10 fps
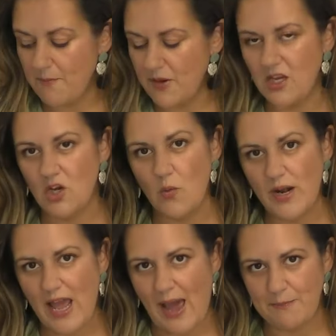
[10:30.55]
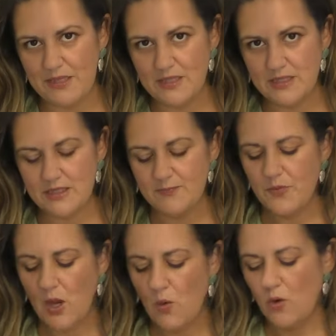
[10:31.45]
but you know what happens
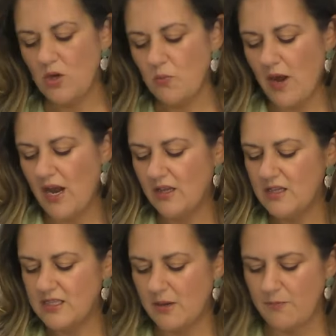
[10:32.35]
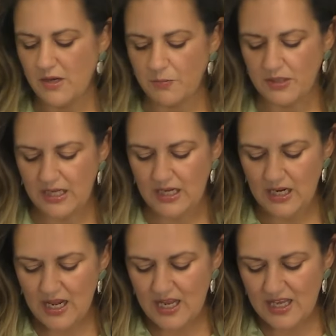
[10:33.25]
when you pile this up on a plate
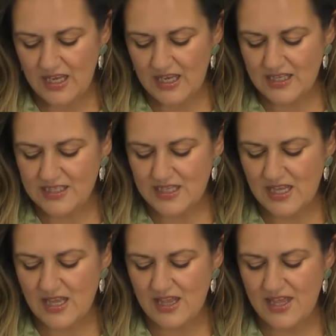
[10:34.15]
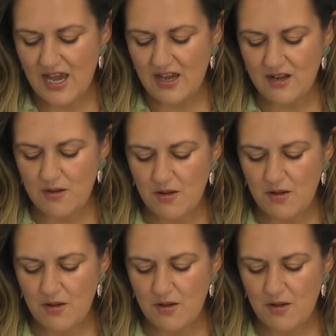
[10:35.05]
is that